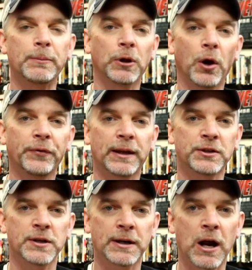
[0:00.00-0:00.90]
down below if you'd like
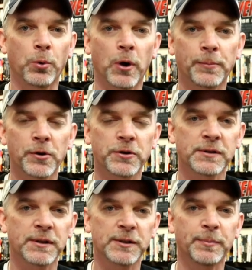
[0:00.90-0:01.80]
to check out where I
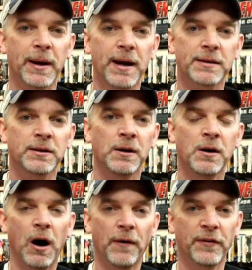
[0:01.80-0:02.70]
purchased these bags
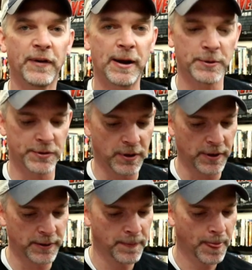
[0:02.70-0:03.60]
off of
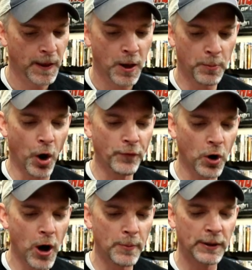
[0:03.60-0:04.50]
Amazon. But
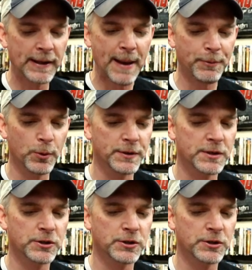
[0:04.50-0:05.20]
overall, I'm really happy with